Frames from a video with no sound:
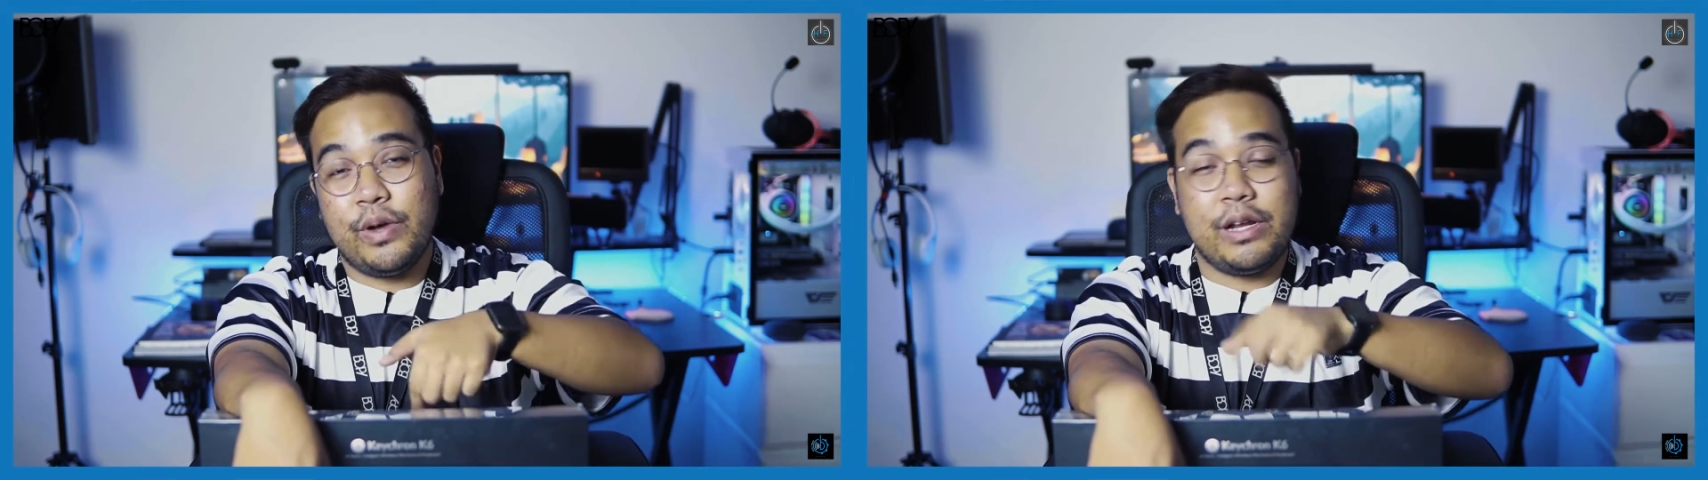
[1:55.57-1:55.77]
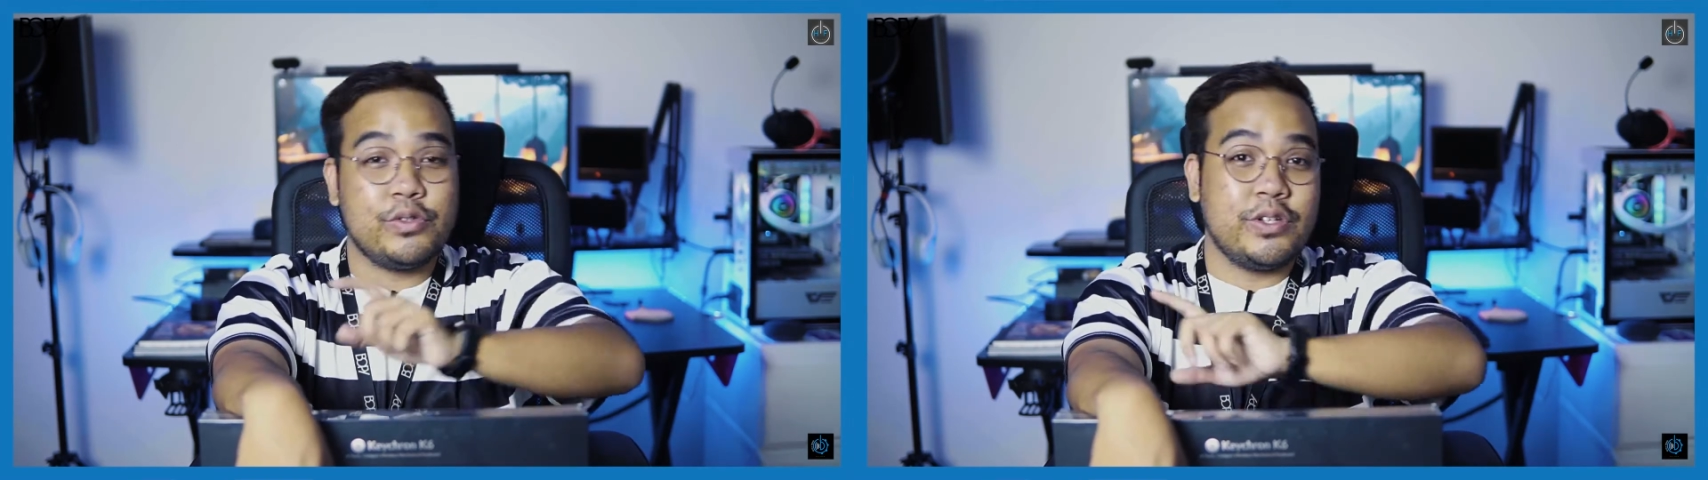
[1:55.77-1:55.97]

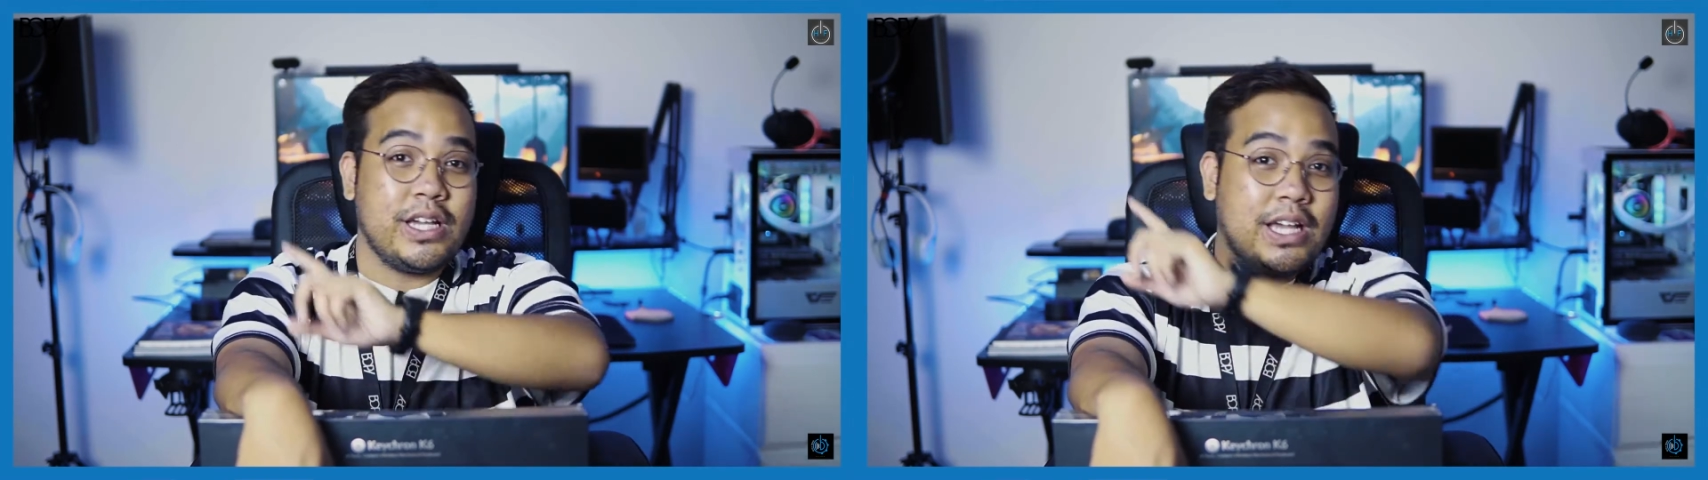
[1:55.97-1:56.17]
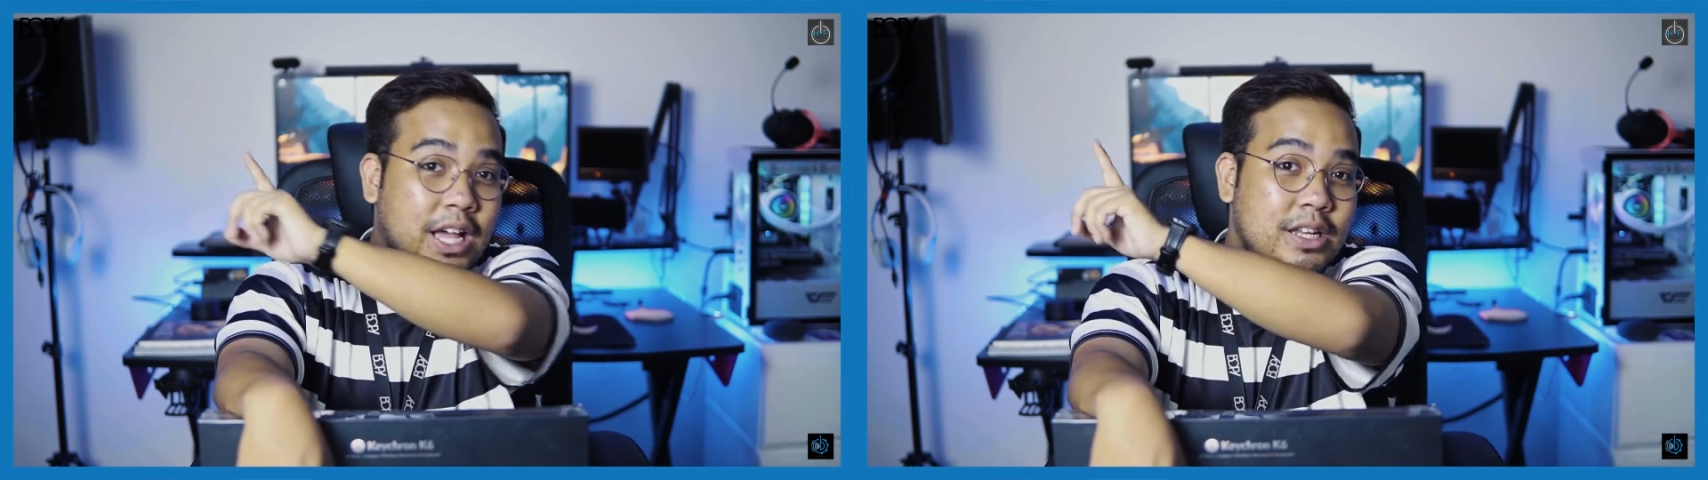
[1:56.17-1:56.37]
and also the
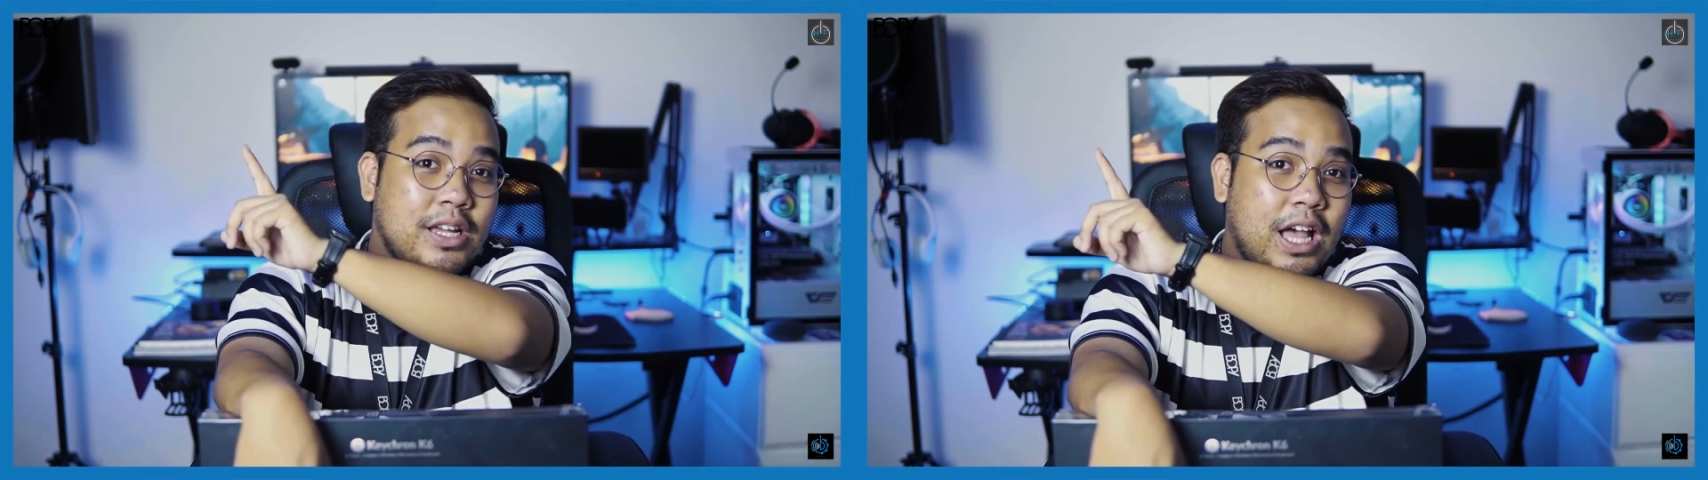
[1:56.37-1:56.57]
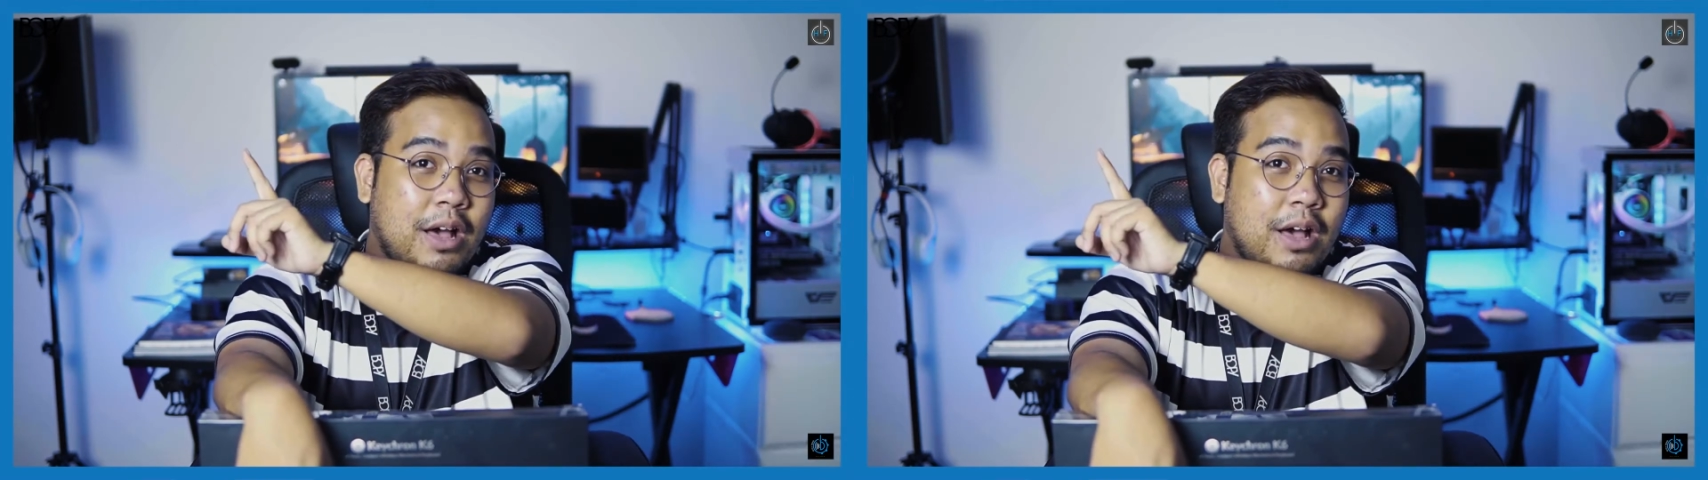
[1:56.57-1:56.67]
cut